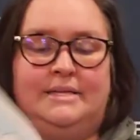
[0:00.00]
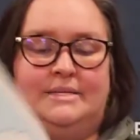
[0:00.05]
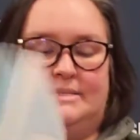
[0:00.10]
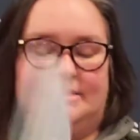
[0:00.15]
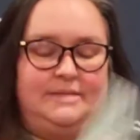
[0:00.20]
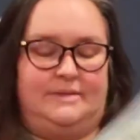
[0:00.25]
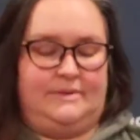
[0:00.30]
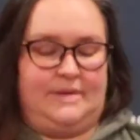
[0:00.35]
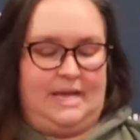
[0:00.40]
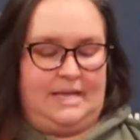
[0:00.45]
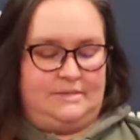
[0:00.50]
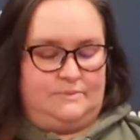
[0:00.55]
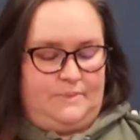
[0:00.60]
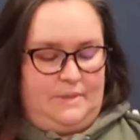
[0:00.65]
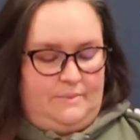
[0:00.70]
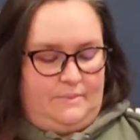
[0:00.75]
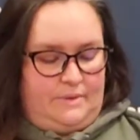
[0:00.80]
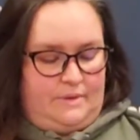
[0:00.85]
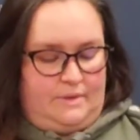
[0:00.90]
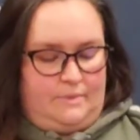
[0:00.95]
So guys,
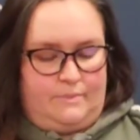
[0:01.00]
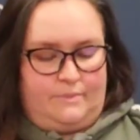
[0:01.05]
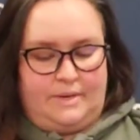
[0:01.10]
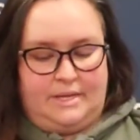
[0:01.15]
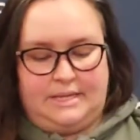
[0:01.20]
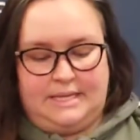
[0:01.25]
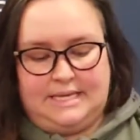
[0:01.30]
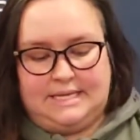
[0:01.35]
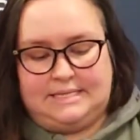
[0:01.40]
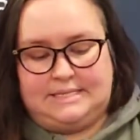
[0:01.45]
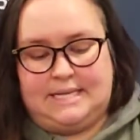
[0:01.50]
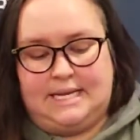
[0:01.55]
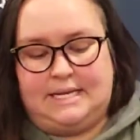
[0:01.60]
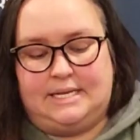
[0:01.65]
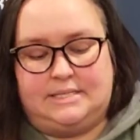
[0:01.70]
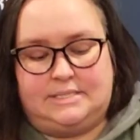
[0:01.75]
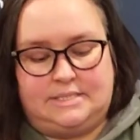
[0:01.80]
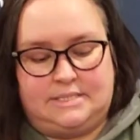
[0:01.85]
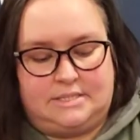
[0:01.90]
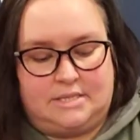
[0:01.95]
we were really
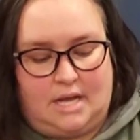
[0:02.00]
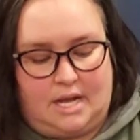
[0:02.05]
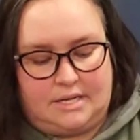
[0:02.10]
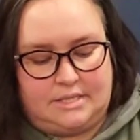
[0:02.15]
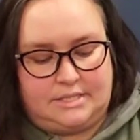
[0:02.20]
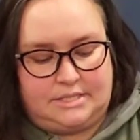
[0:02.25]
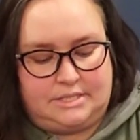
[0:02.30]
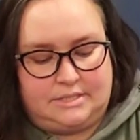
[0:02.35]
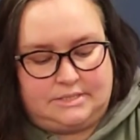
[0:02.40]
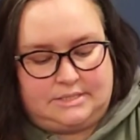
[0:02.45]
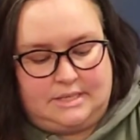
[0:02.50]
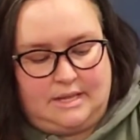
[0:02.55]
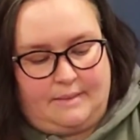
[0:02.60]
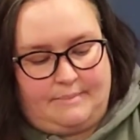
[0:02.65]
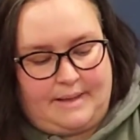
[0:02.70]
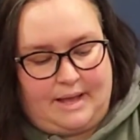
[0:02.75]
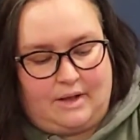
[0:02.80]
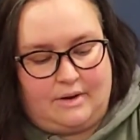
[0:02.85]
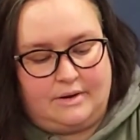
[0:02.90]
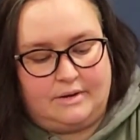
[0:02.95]
excited to talk to you
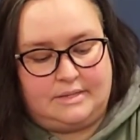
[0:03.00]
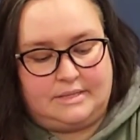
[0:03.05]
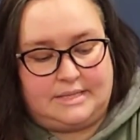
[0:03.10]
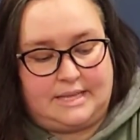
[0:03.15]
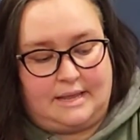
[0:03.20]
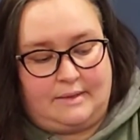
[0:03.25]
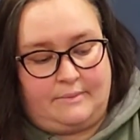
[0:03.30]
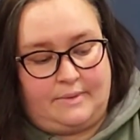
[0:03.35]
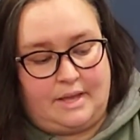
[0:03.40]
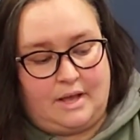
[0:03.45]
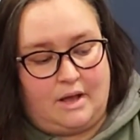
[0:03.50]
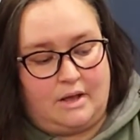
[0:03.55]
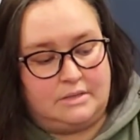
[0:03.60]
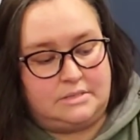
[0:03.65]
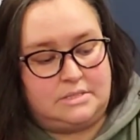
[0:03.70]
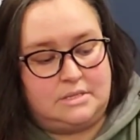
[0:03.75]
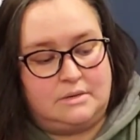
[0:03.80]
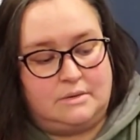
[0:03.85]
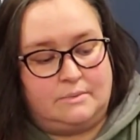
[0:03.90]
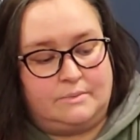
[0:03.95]
about Earth Day. We
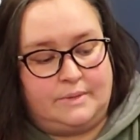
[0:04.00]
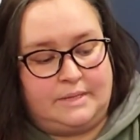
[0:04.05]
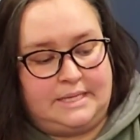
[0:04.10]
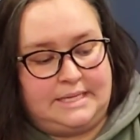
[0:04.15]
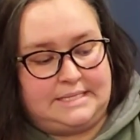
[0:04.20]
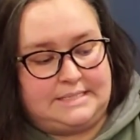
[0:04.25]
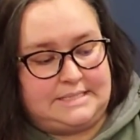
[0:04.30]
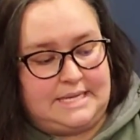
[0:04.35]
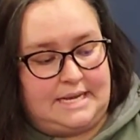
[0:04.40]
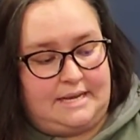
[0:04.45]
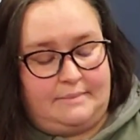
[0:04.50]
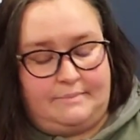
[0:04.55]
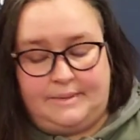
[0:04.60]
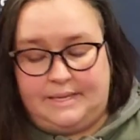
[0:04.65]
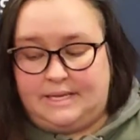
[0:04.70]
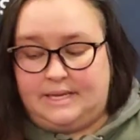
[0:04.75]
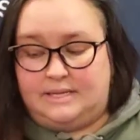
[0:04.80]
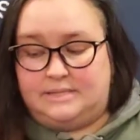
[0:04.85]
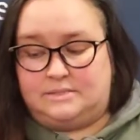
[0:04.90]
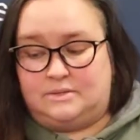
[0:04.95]
also are really excited
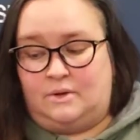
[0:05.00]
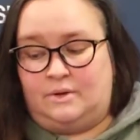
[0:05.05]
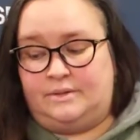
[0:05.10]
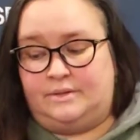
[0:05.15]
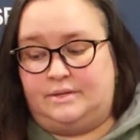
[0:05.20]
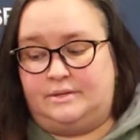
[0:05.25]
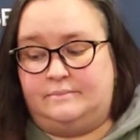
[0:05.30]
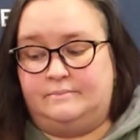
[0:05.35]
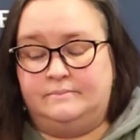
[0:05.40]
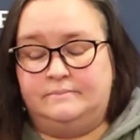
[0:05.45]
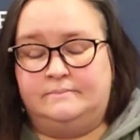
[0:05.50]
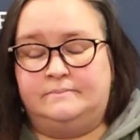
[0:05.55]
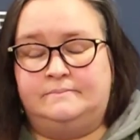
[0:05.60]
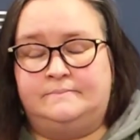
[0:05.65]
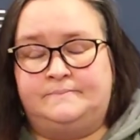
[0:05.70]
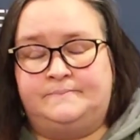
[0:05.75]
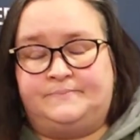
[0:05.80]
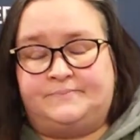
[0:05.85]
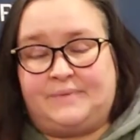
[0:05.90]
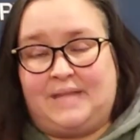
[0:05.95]
because on
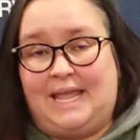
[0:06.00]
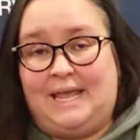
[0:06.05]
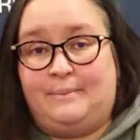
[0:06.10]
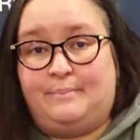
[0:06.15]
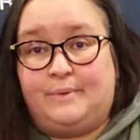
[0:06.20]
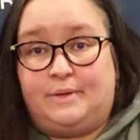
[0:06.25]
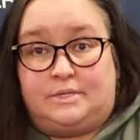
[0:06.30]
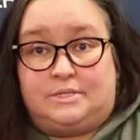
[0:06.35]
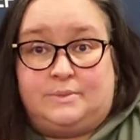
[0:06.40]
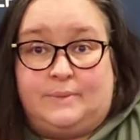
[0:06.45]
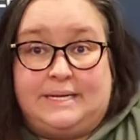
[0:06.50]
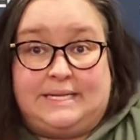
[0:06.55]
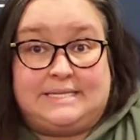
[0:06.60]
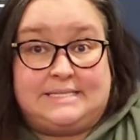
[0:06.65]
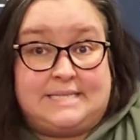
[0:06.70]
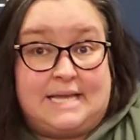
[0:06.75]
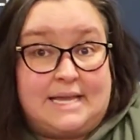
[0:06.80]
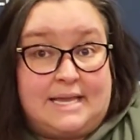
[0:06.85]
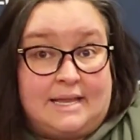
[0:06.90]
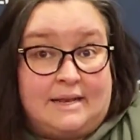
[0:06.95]
the April
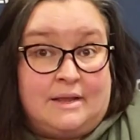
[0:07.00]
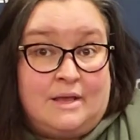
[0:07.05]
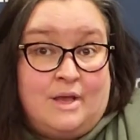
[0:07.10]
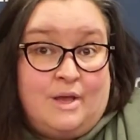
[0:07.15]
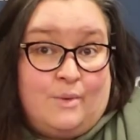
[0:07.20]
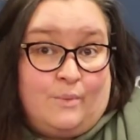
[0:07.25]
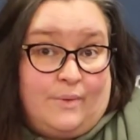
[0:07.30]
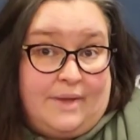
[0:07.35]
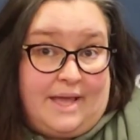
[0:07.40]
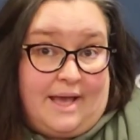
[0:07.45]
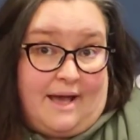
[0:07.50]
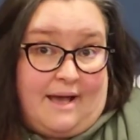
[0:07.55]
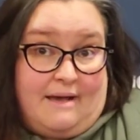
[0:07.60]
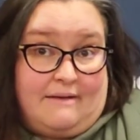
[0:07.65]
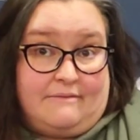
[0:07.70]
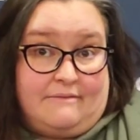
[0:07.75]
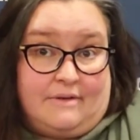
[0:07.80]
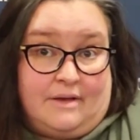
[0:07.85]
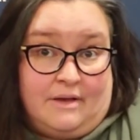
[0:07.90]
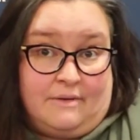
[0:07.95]
22nd, we
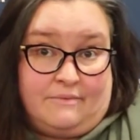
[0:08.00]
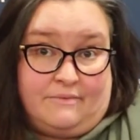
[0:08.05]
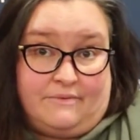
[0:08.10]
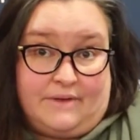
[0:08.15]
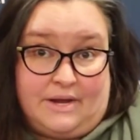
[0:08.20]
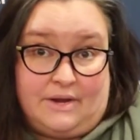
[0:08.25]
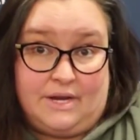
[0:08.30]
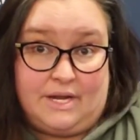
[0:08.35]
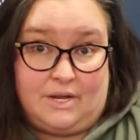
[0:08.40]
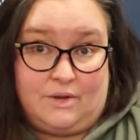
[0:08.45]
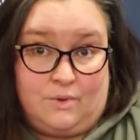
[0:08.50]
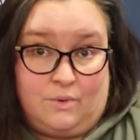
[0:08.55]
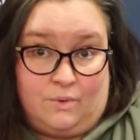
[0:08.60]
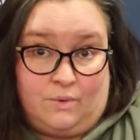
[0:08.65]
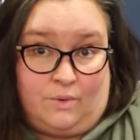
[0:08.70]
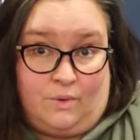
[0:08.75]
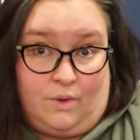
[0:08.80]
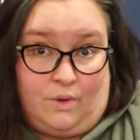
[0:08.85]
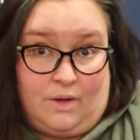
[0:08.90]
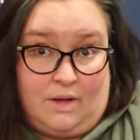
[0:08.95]
have a very
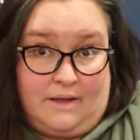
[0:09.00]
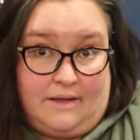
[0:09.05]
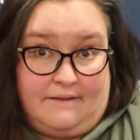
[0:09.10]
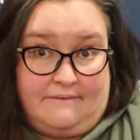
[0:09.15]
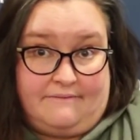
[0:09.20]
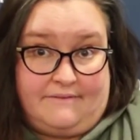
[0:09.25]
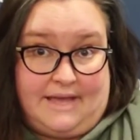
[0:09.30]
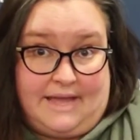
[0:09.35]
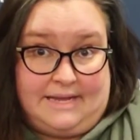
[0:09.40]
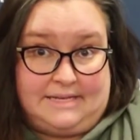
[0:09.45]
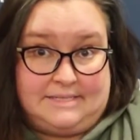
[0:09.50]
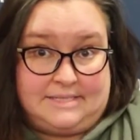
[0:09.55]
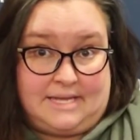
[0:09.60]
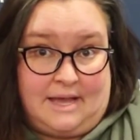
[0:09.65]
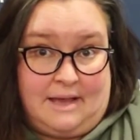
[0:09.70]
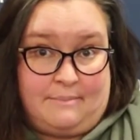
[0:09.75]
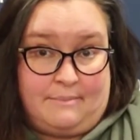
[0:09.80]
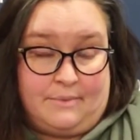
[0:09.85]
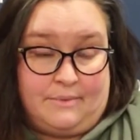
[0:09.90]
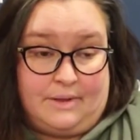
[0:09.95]
cool event
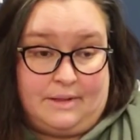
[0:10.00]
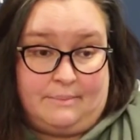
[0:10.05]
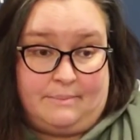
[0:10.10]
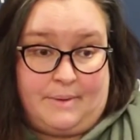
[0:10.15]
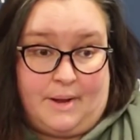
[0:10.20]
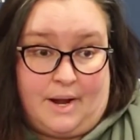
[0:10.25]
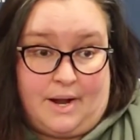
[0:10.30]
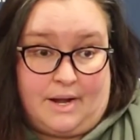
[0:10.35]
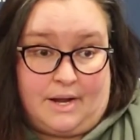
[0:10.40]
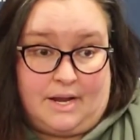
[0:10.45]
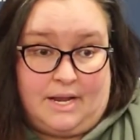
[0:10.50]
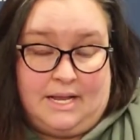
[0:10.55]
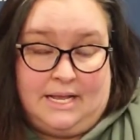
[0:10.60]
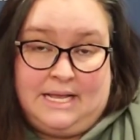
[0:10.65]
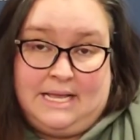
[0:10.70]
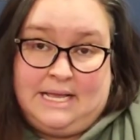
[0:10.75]
at Morrill Park.